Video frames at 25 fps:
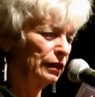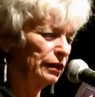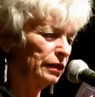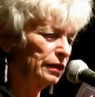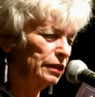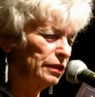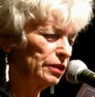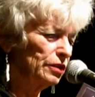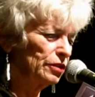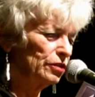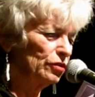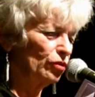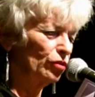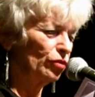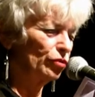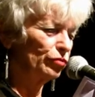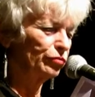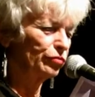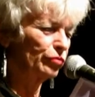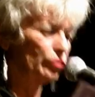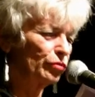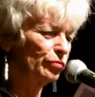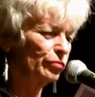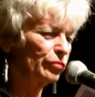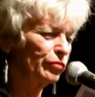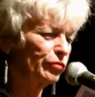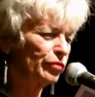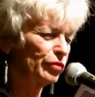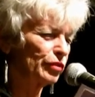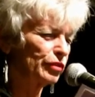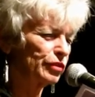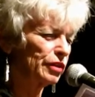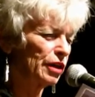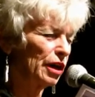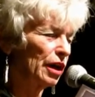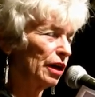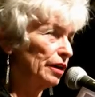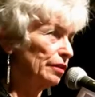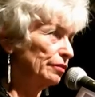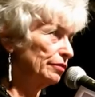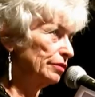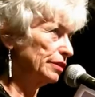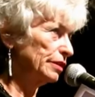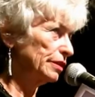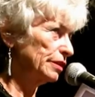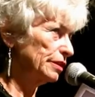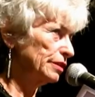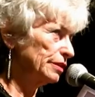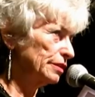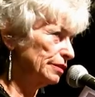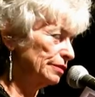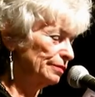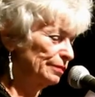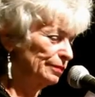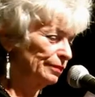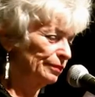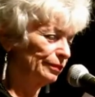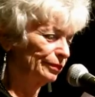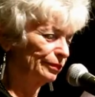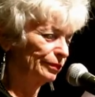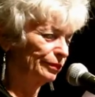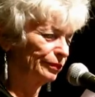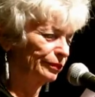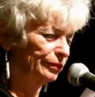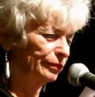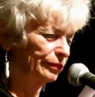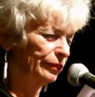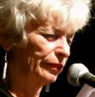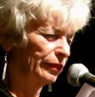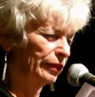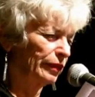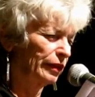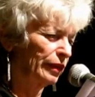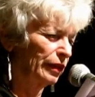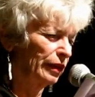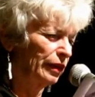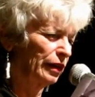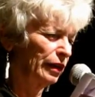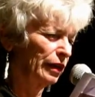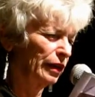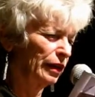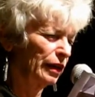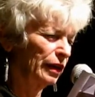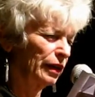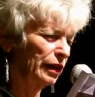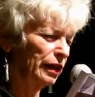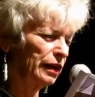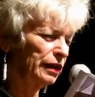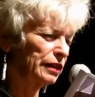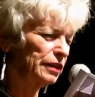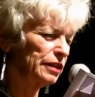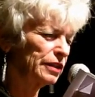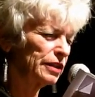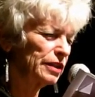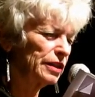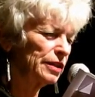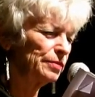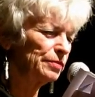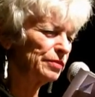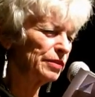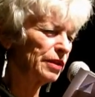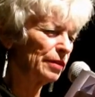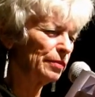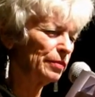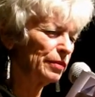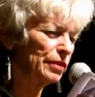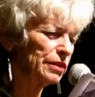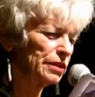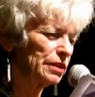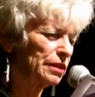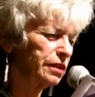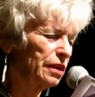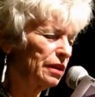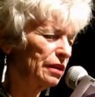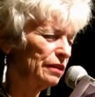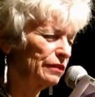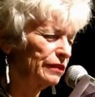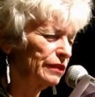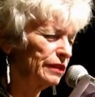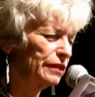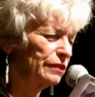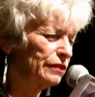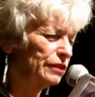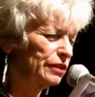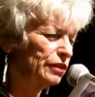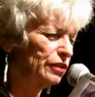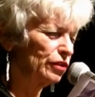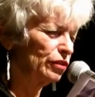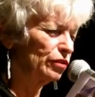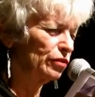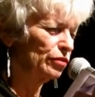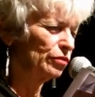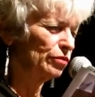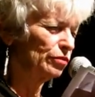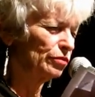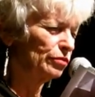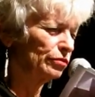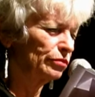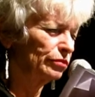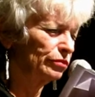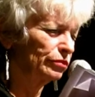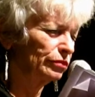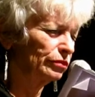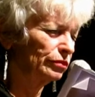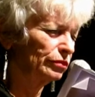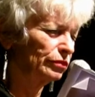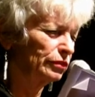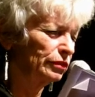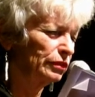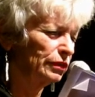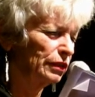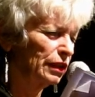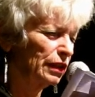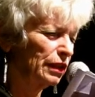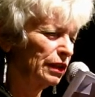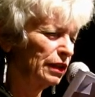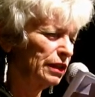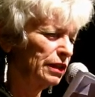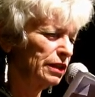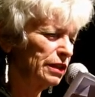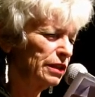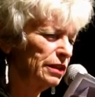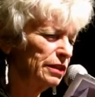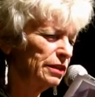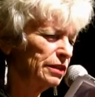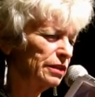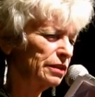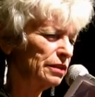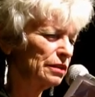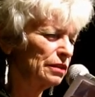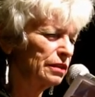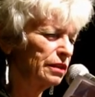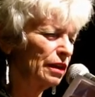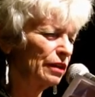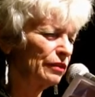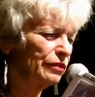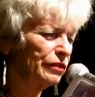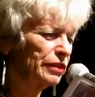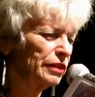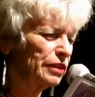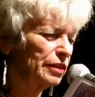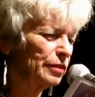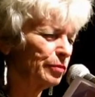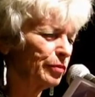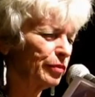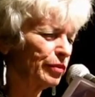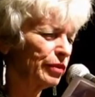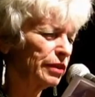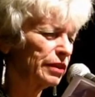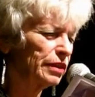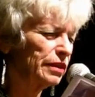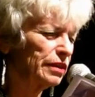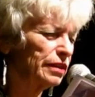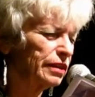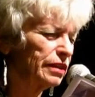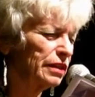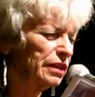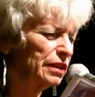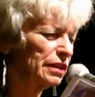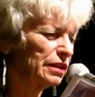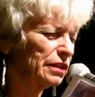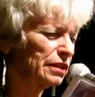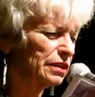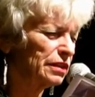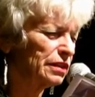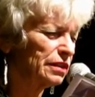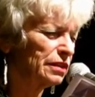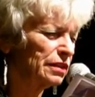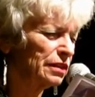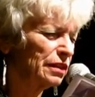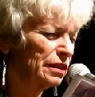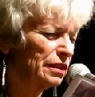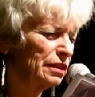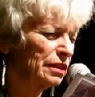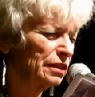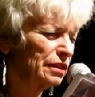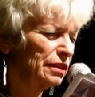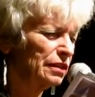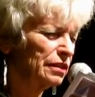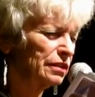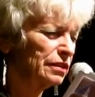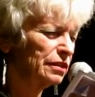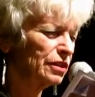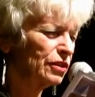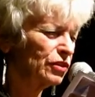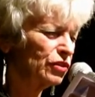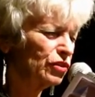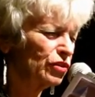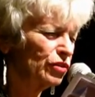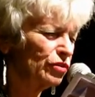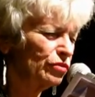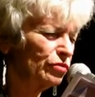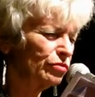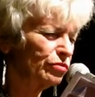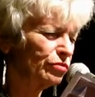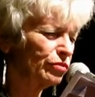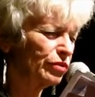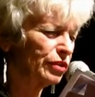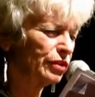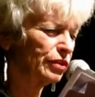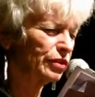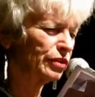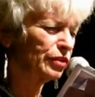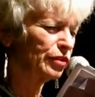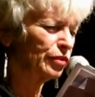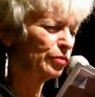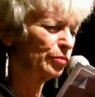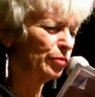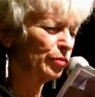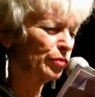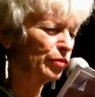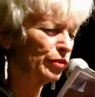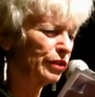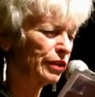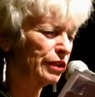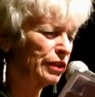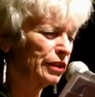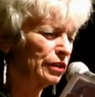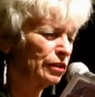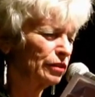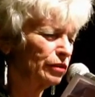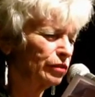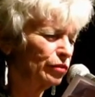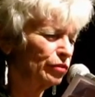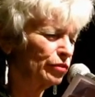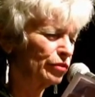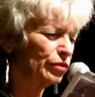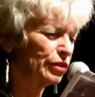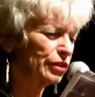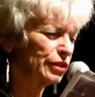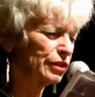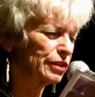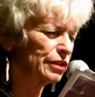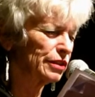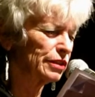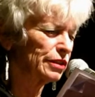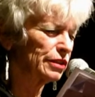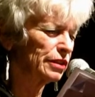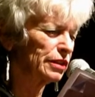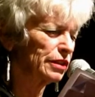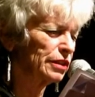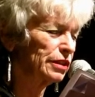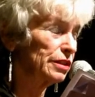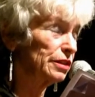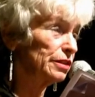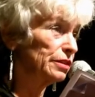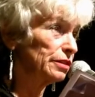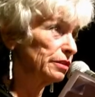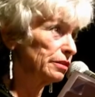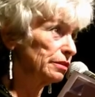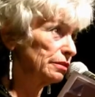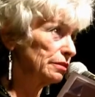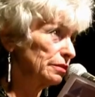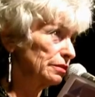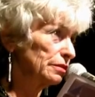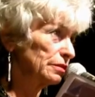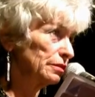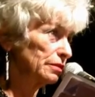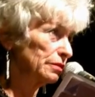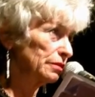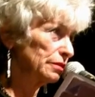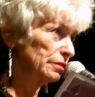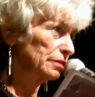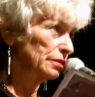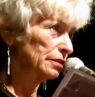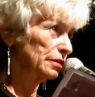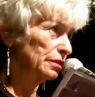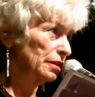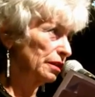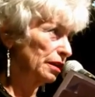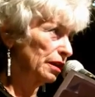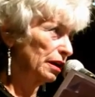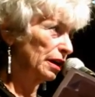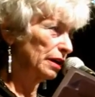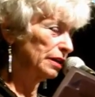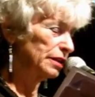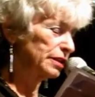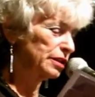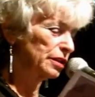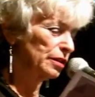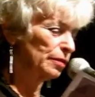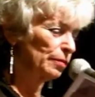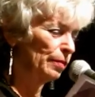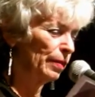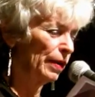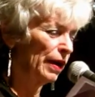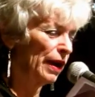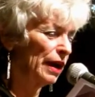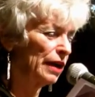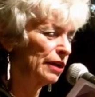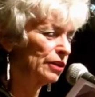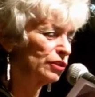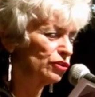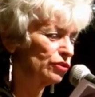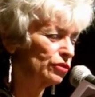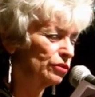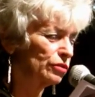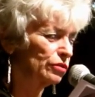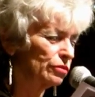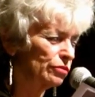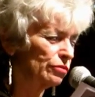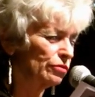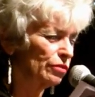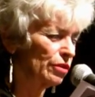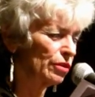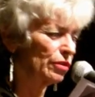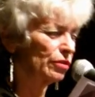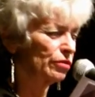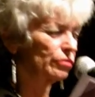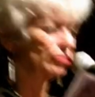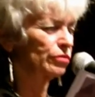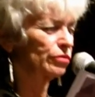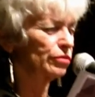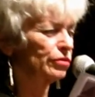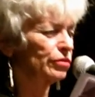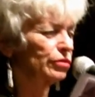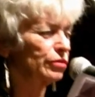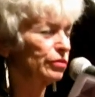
This is called Room for Tyrants. It seems I must love even you. Easier loving the pretty things, the children, the morning glories, easier as compassion grows